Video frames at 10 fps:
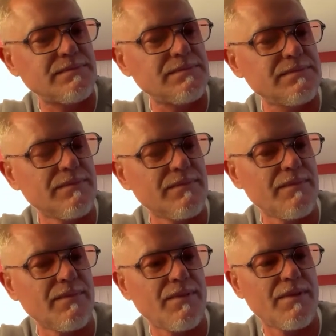
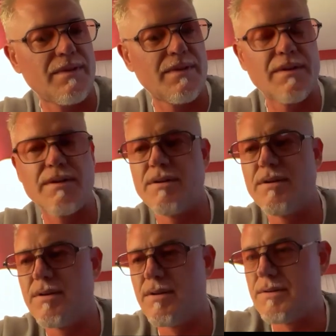
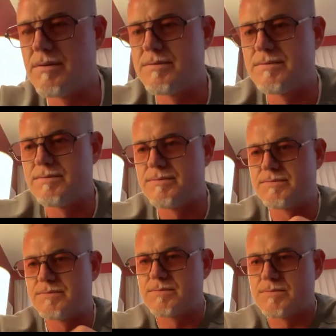
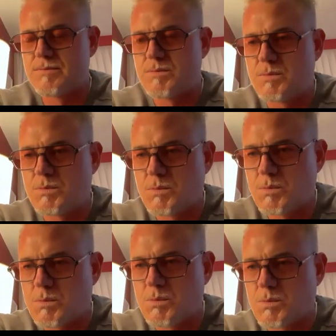
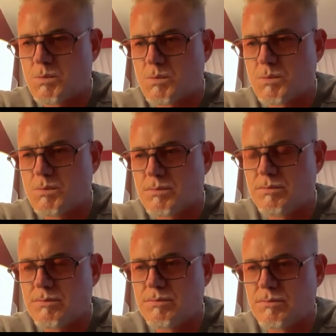
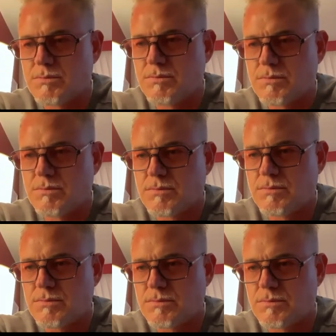
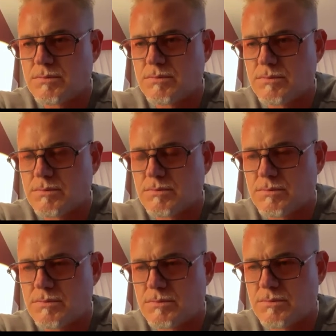
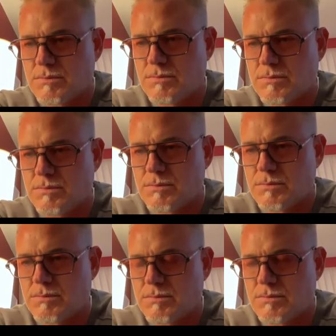
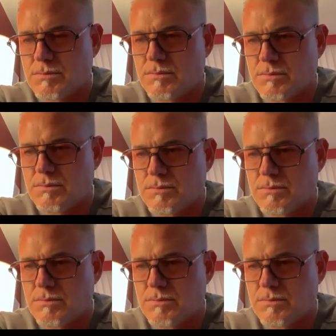No words are spoken by the person on screen.